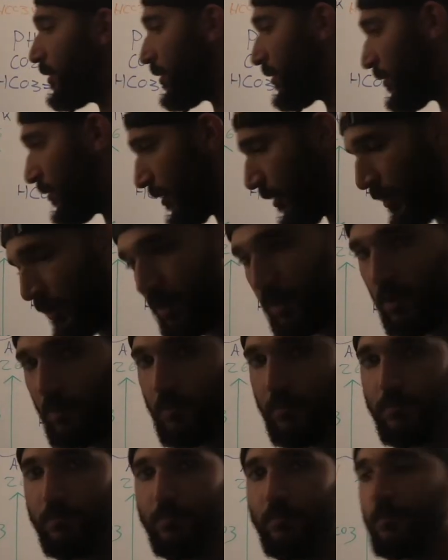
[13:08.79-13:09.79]
There you go.
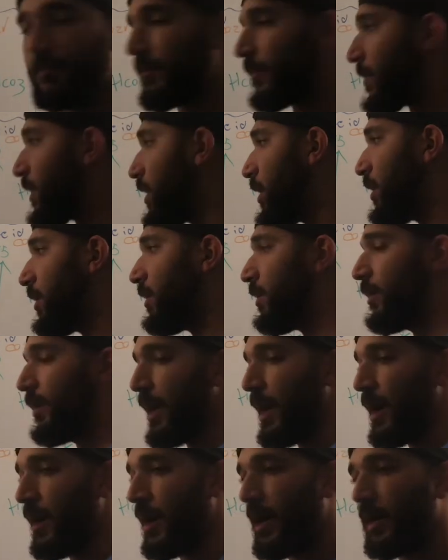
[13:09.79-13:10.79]
Now,
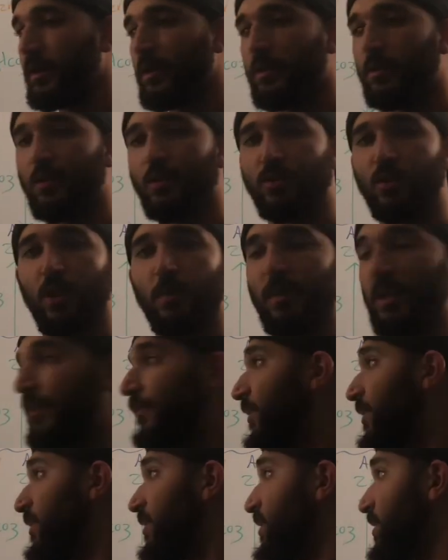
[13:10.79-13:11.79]
how do you determine if
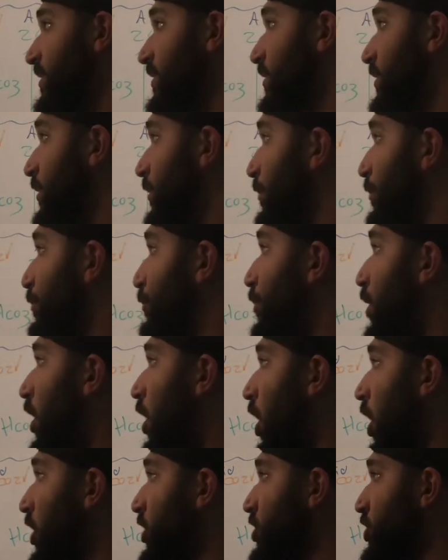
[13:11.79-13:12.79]
it is
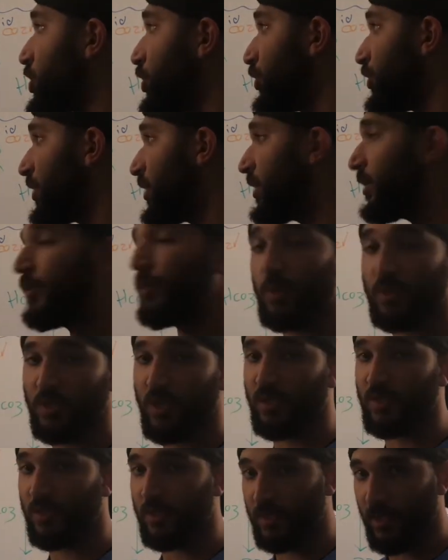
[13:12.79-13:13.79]
partially, which
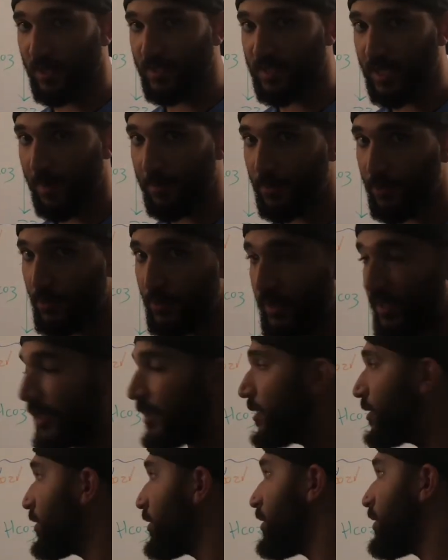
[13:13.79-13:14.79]
is our step 3,
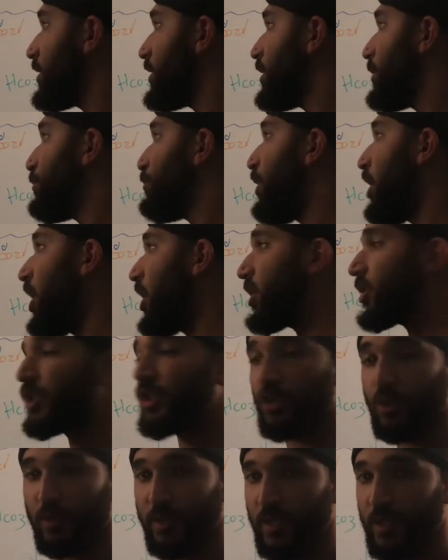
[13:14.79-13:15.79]

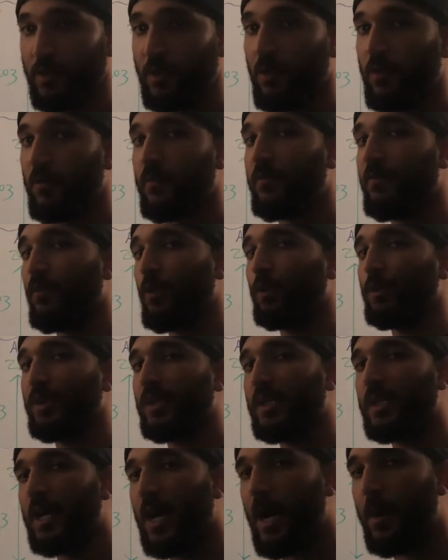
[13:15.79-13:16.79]
partially or fully
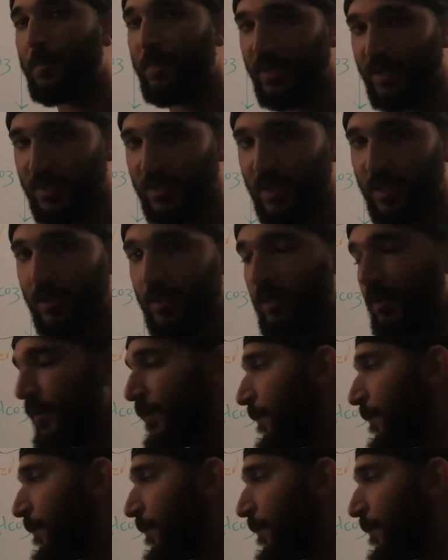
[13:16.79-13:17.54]
compensated?